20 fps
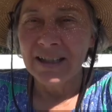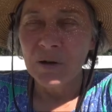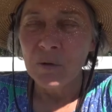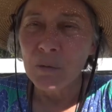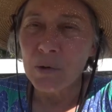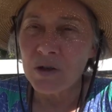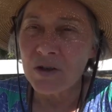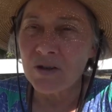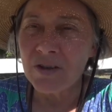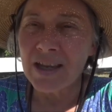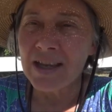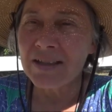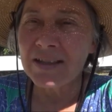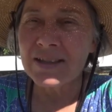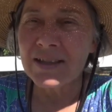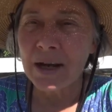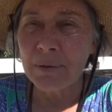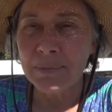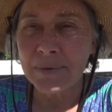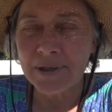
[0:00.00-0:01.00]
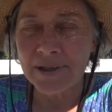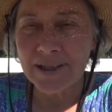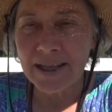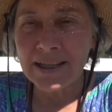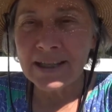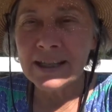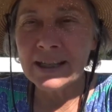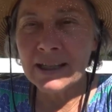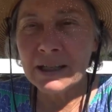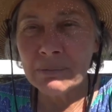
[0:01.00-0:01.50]
which then stops
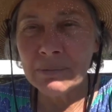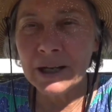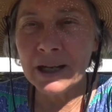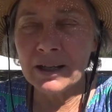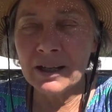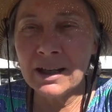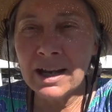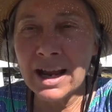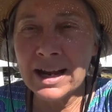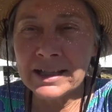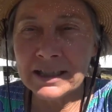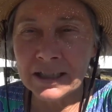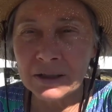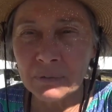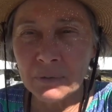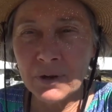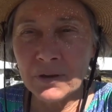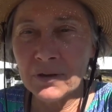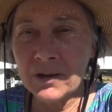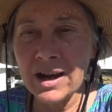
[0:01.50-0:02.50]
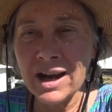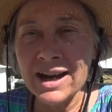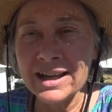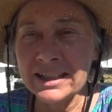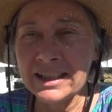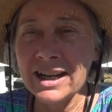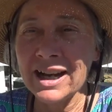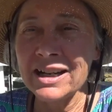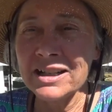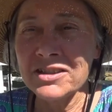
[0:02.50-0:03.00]
thinking about aligning with
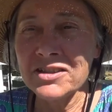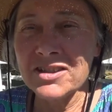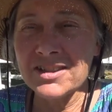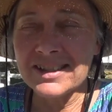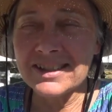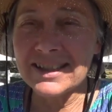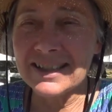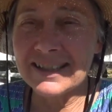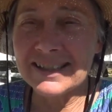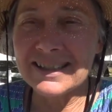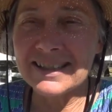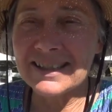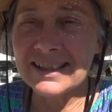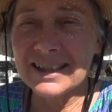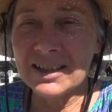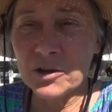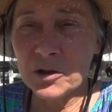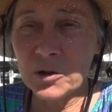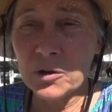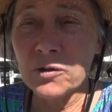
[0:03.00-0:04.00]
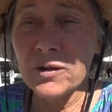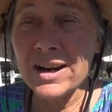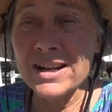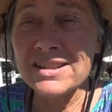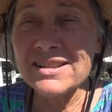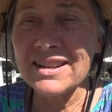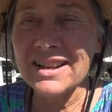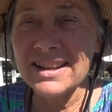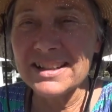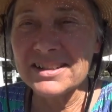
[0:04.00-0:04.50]
god consciousness or
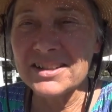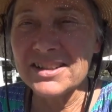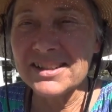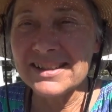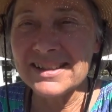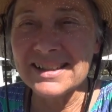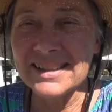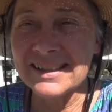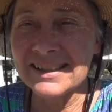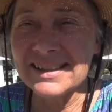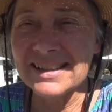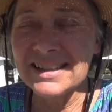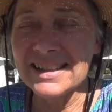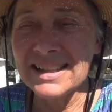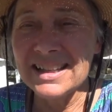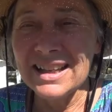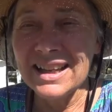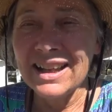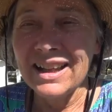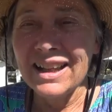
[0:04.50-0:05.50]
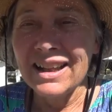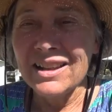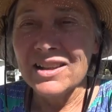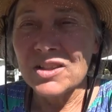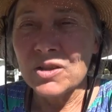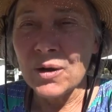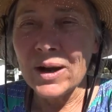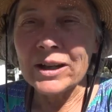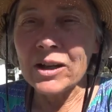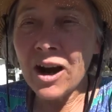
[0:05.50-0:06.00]
christ consciousness
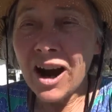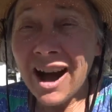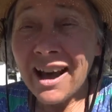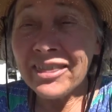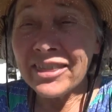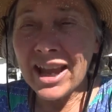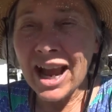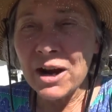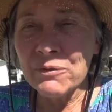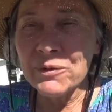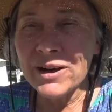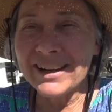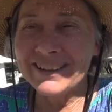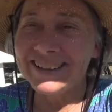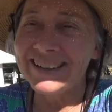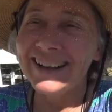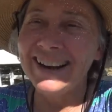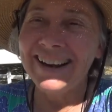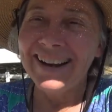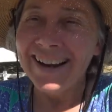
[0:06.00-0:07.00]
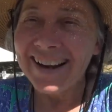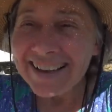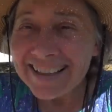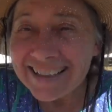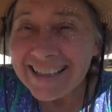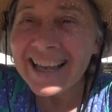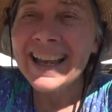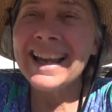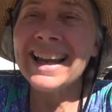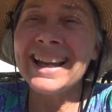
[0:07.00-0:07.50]
so i caught that one
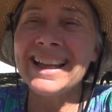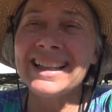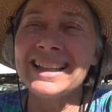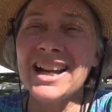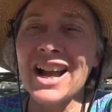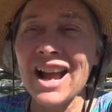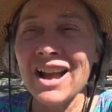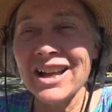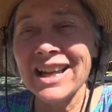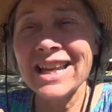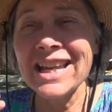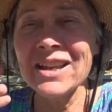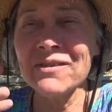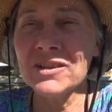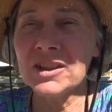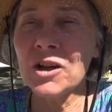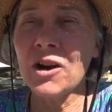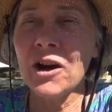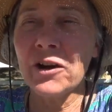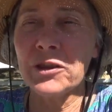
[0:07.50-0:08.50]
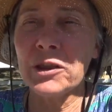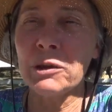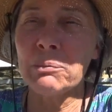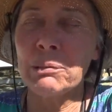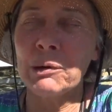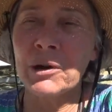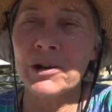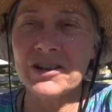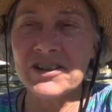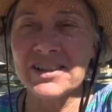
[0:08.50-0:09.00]
Yay! I even caught the
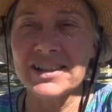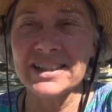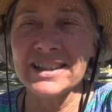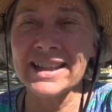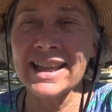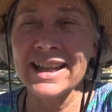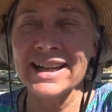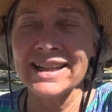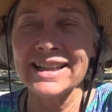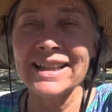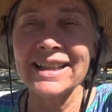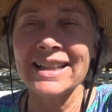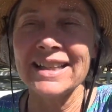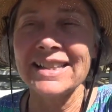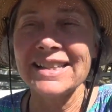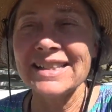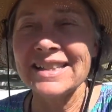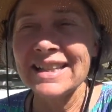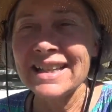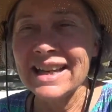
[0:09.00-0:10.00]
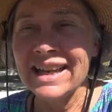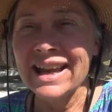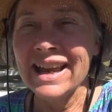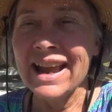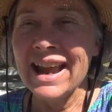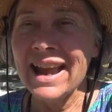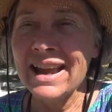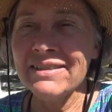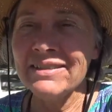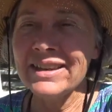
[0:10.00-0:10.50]
person that it is.
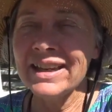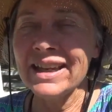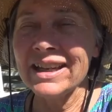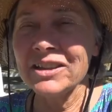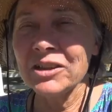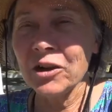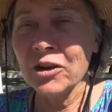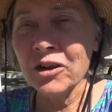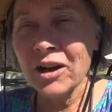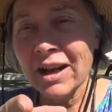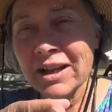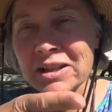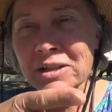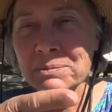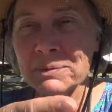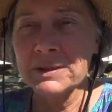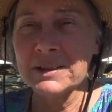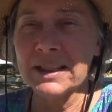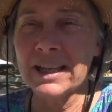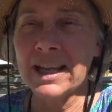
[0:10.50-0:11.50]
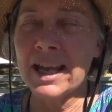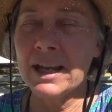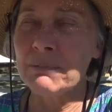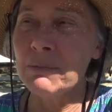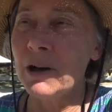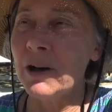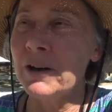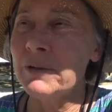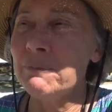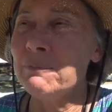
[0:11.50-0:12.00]
And then her husband came
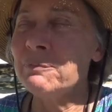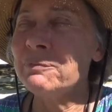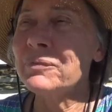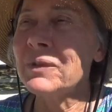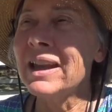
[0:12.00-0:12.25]
on.